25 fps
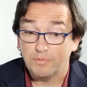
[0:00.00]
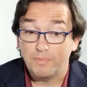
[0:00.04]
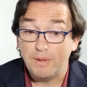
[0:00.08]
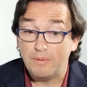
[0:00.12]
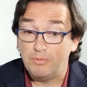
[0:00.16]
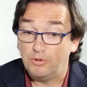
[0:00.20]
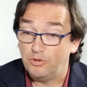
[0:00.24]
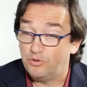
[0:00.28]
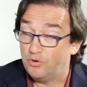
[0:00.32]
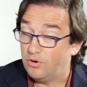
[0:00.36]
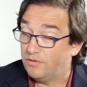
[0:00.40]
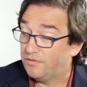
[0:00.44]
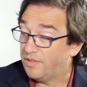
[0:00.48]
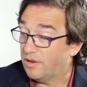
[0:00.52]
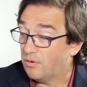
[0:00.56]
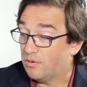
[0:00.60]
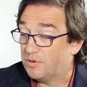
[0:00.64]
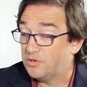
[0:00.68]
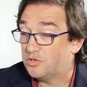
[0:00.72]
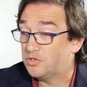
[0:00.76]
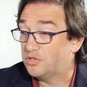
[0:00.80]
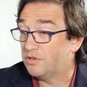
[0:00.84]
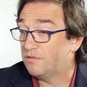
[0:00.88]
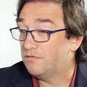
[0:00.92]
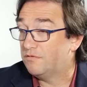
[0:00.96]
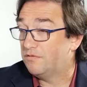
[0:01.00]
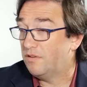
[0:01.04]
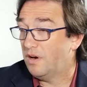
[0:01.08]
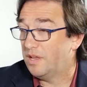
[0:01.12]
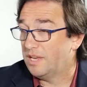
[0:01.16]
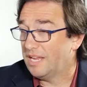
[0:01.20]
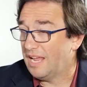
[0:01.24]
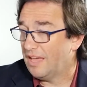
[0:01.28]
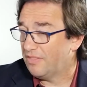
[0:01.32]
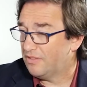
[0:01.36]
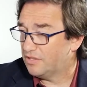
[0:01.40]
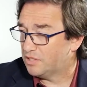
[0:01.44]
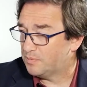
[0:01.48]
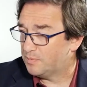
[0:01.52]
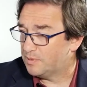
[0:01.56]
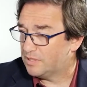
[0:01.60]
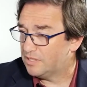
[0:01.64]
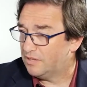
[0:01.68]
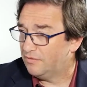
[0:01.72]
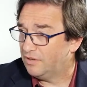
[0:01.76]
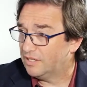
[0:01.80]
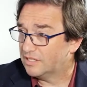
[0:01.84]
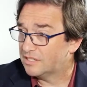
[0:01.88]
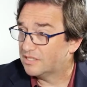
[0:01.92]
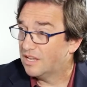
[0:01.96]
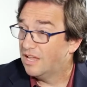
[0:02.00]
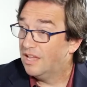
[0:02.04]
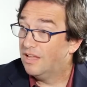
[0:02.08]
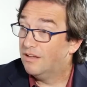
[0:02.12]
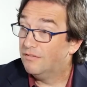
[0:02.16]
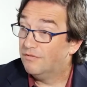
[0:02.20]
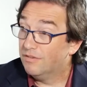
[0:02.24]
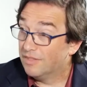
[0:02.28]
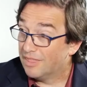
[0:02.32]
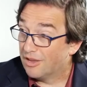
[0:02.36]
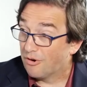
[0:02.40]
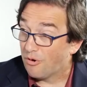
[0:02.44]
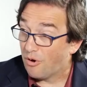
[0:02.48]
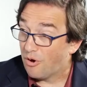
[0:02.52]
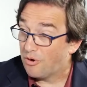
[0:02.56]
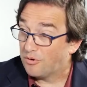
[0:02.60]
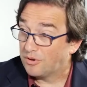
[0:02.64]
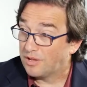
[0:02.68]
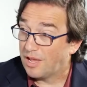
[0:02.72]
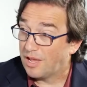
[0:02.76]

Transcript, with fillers: do people do if they're interested in finding out the specifics for their own